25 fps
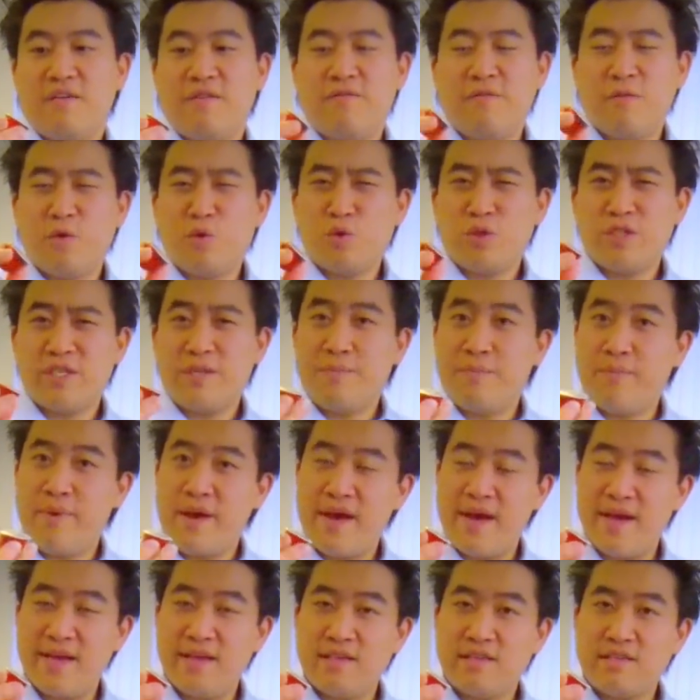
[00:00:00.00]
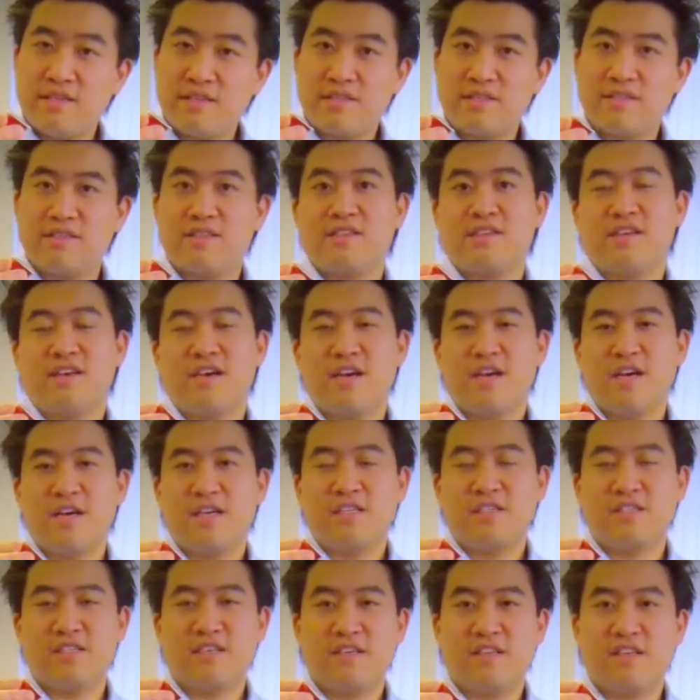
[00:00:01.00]
40 pence,
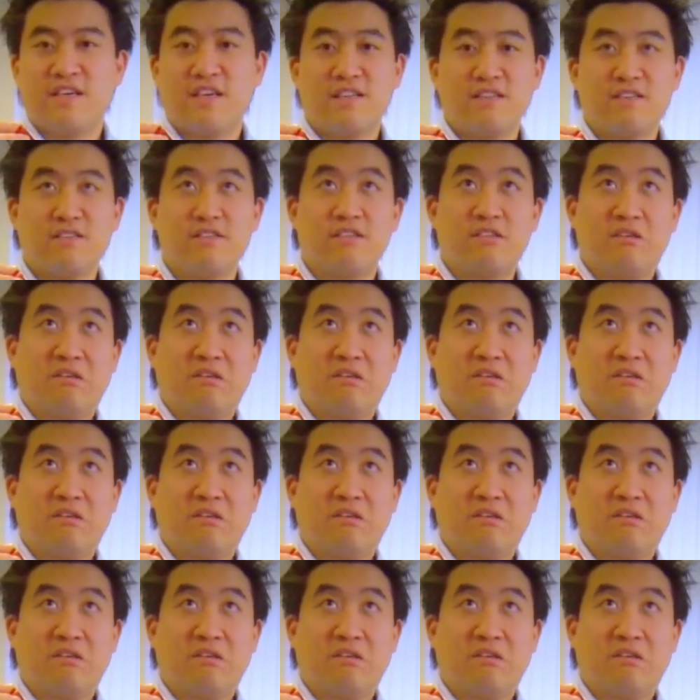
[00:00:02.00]
so that's